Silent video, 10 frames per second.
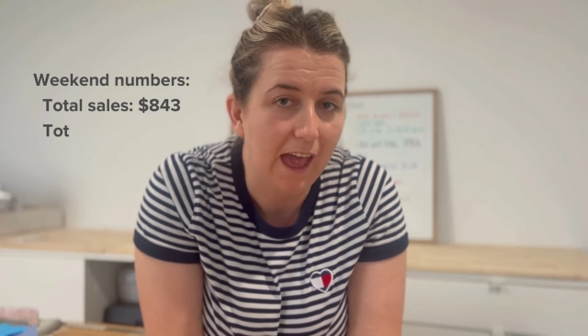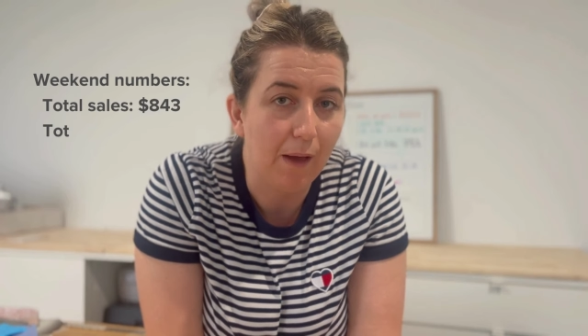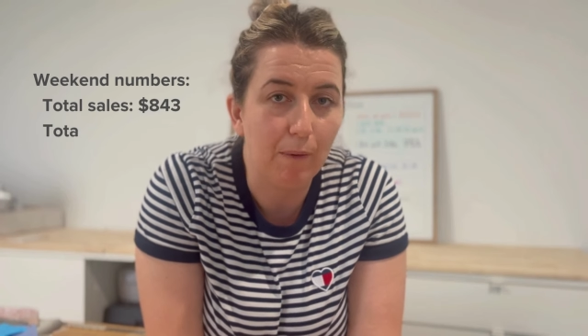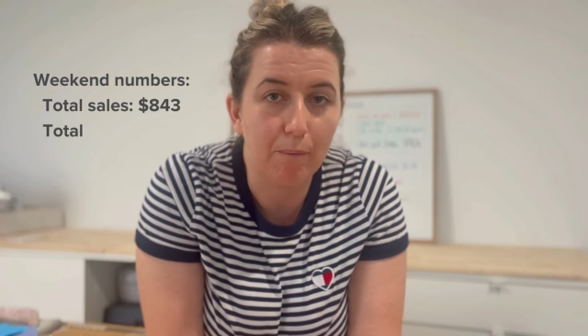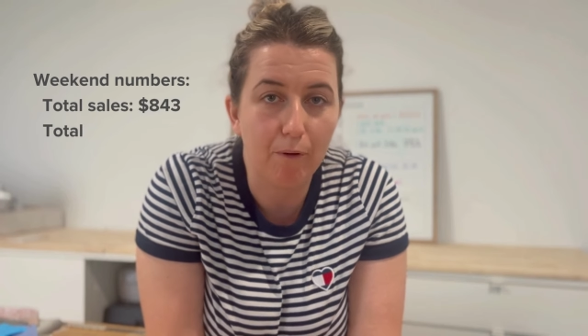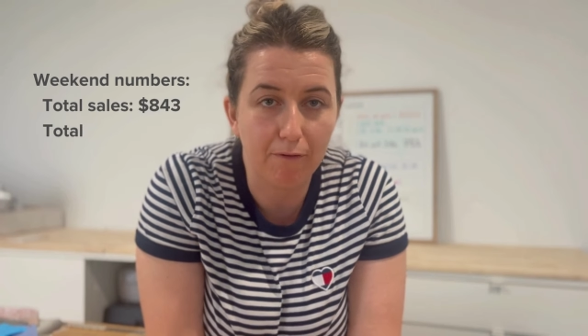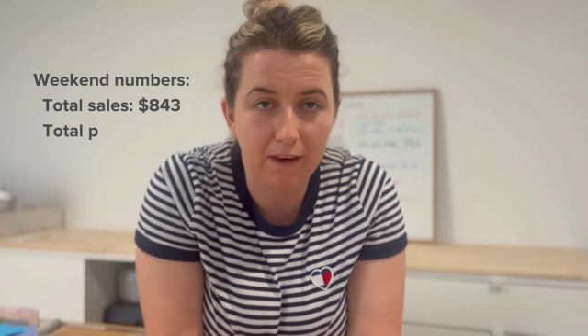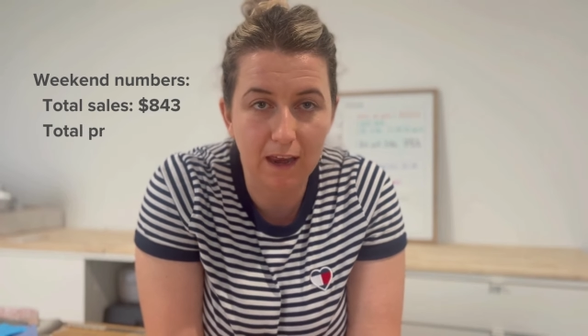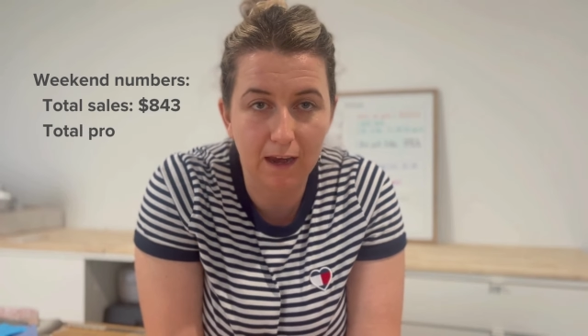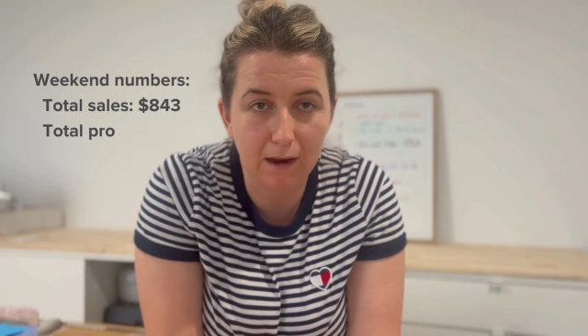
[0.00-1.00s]
and my profit
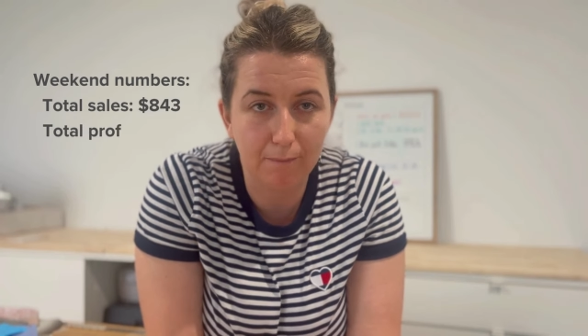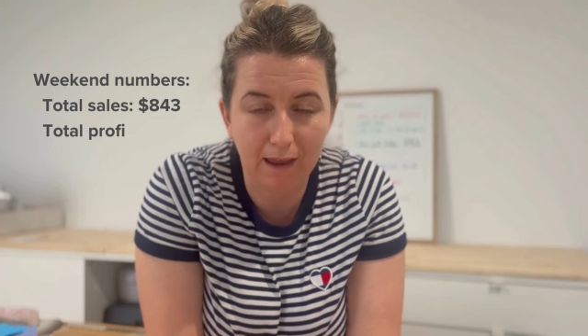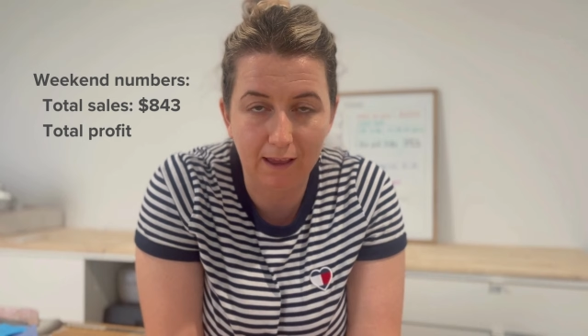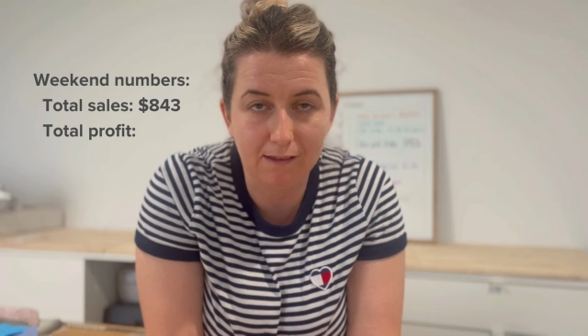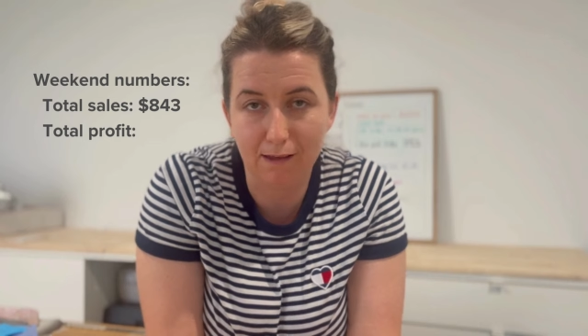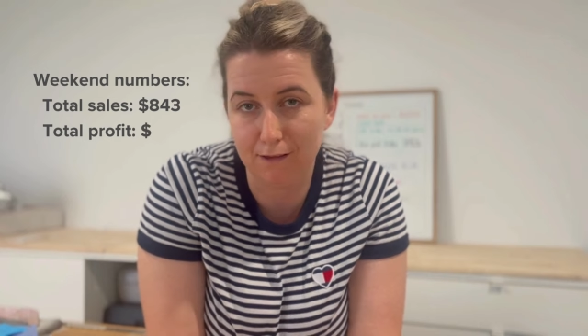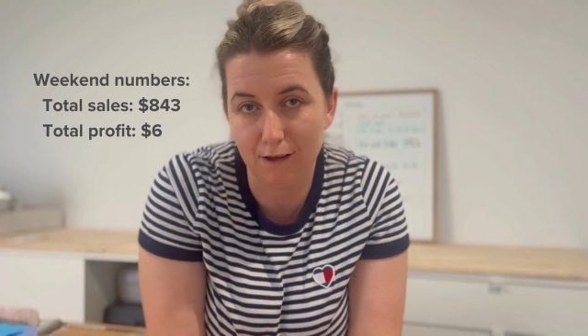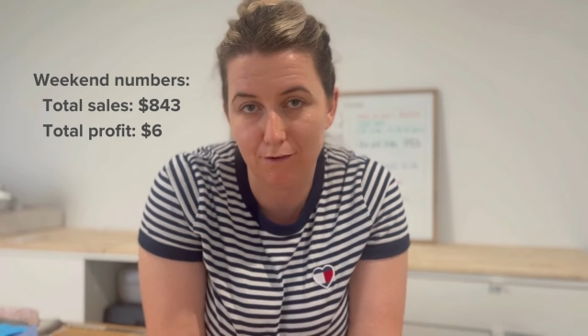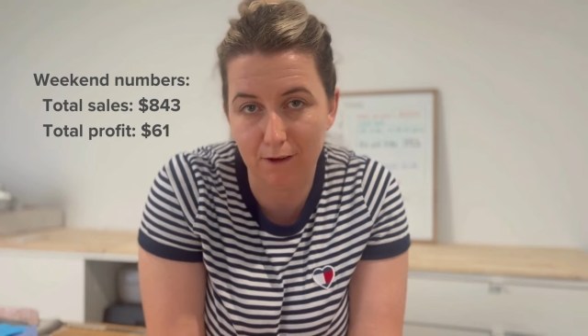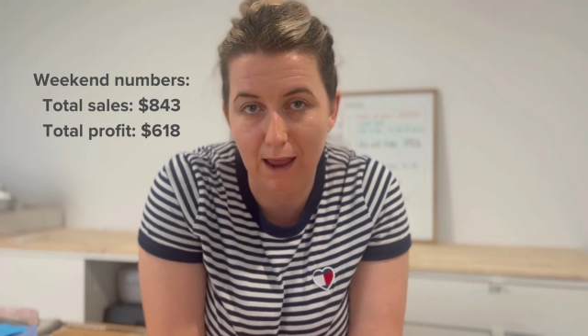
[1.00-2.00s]
ended up being
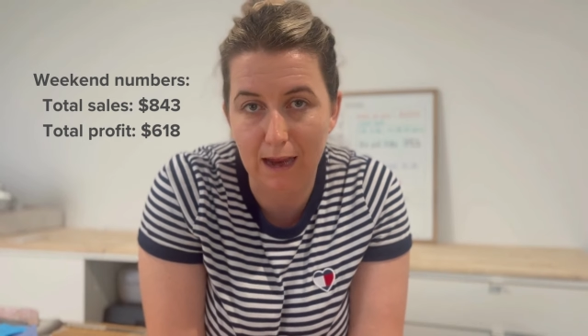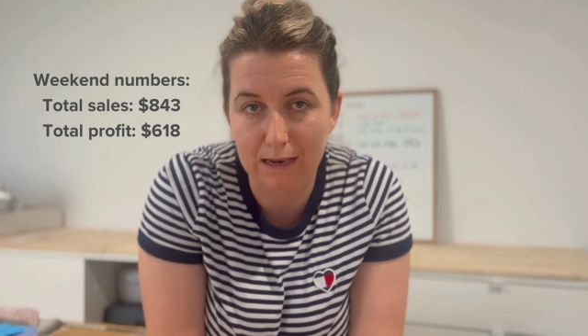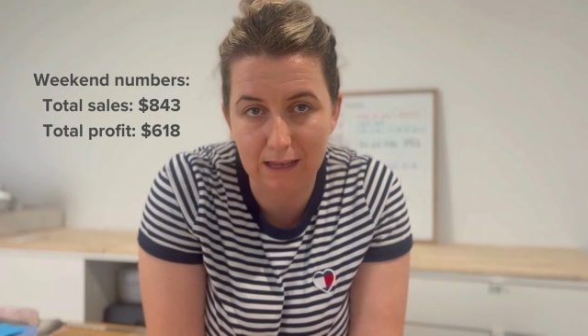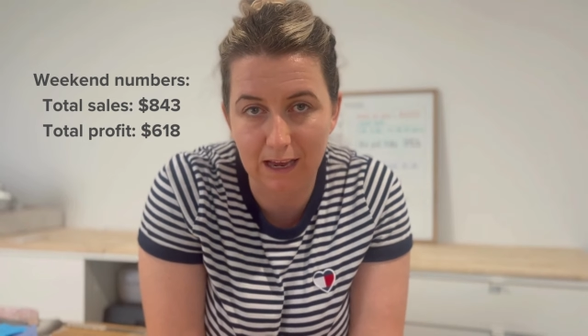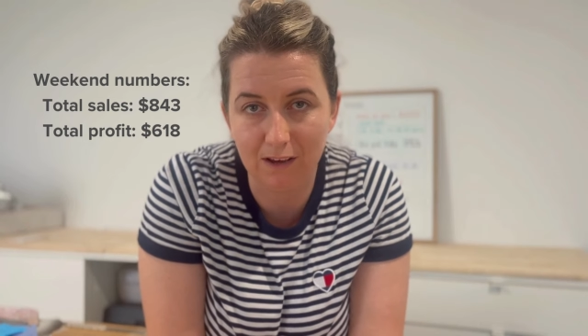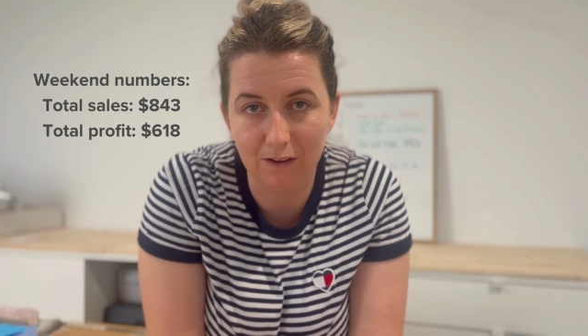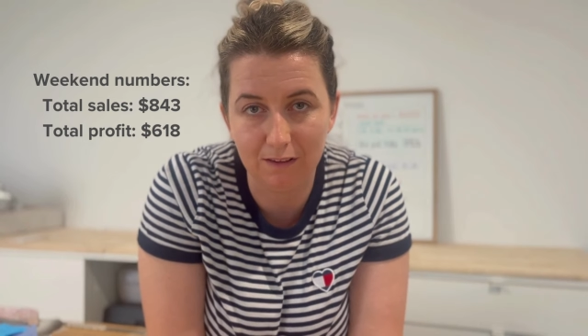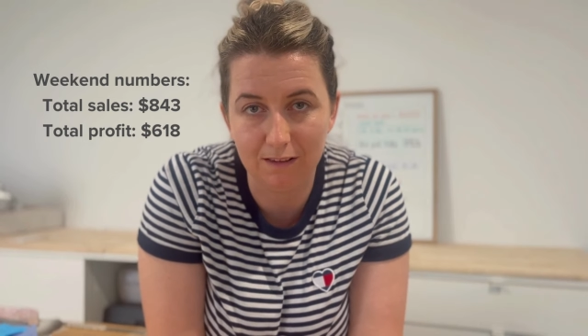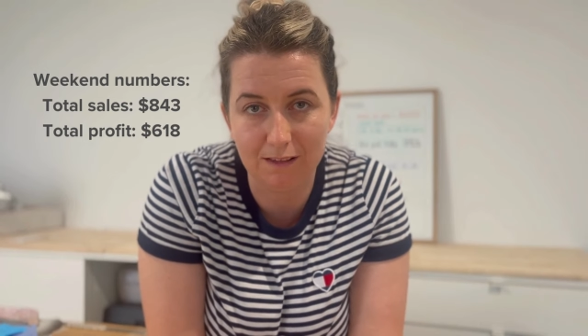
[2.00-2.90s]
$618.